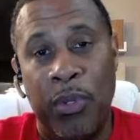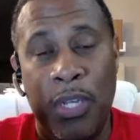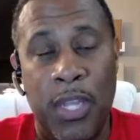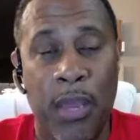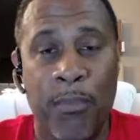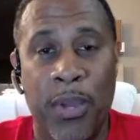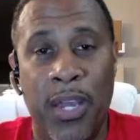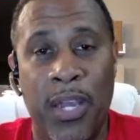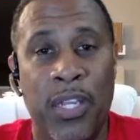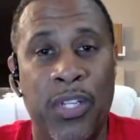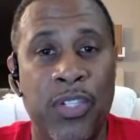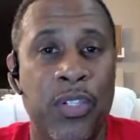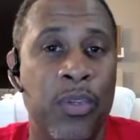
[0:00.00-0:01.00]
not
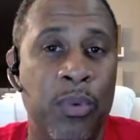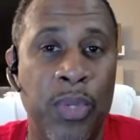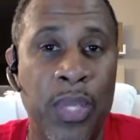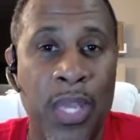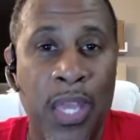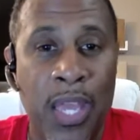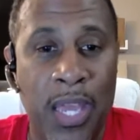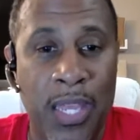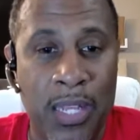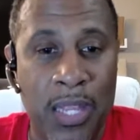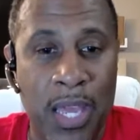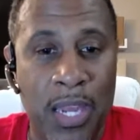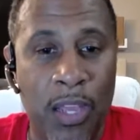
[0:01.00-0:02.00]
behind you, and
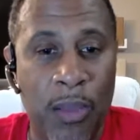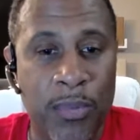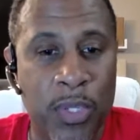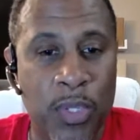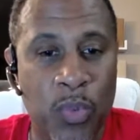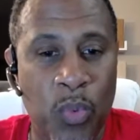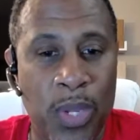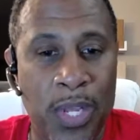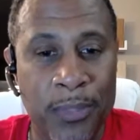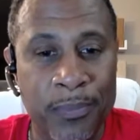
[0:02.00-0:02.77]
that helps as well.